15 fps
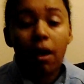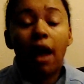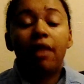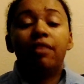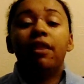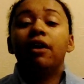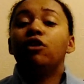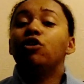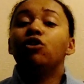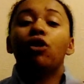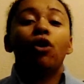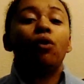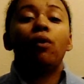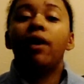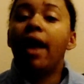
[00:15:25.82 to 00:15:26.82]
And, you
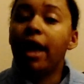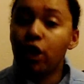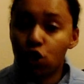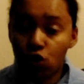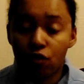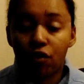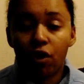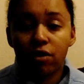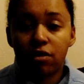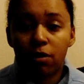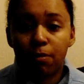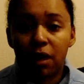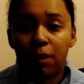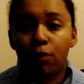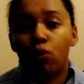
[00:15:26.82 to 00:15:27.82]
know,
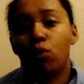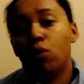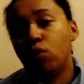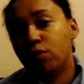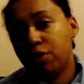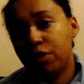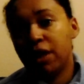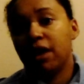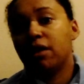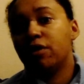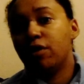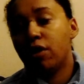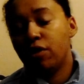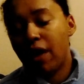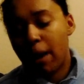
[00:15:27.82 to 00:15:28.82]
extroverted people
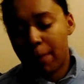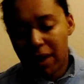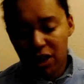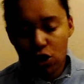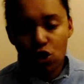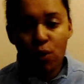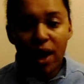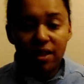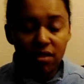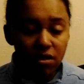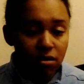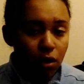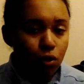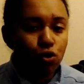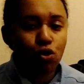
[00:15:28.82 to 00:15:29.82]
think that makes you
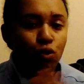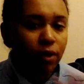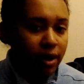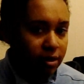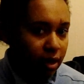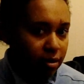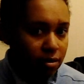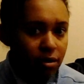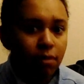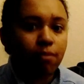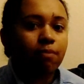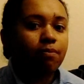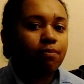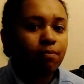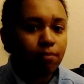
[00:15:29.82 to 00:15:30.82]
antisocial. It doesn't.
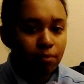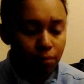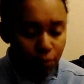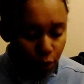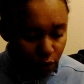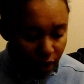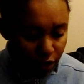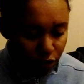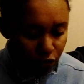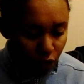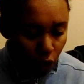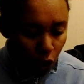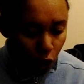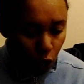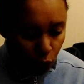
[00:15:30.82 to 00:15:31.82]
But that's for
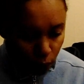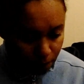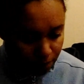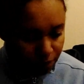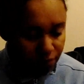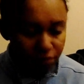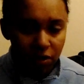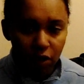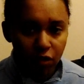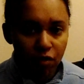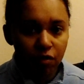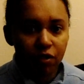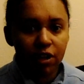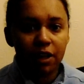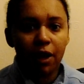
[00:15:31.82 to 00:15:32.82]
a whole
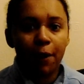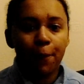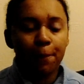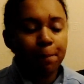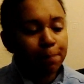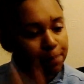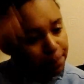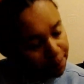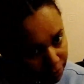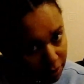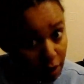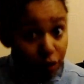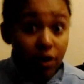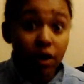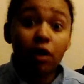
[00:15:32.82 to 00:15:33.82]
different video.
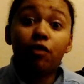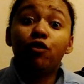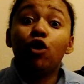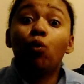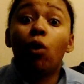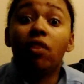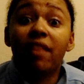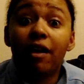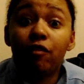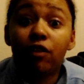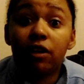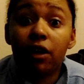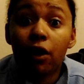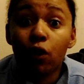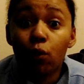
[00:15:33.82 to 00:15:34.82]
If any of you want that
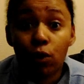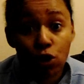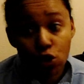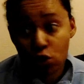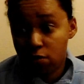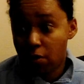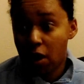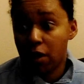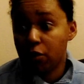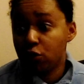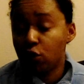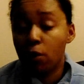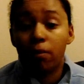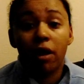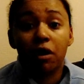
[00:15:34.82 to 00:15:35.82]
video, which I
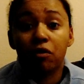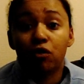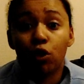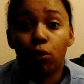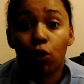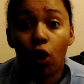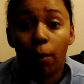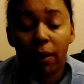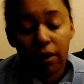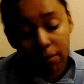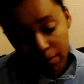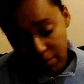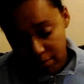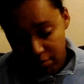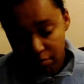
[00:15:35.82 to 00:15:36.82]
assume none of you will comment,
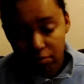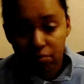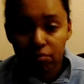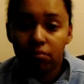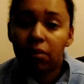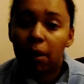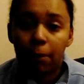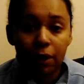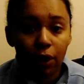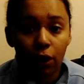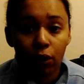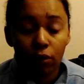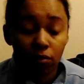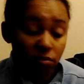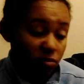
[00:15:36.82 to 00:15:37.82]
let me
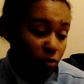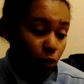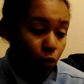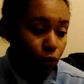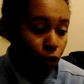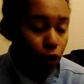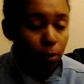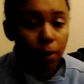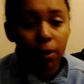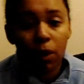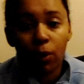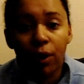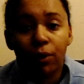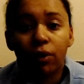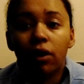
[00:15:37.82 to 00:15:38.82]
know. Although you
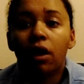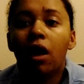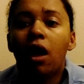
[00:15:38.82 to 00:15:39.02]
probably won't.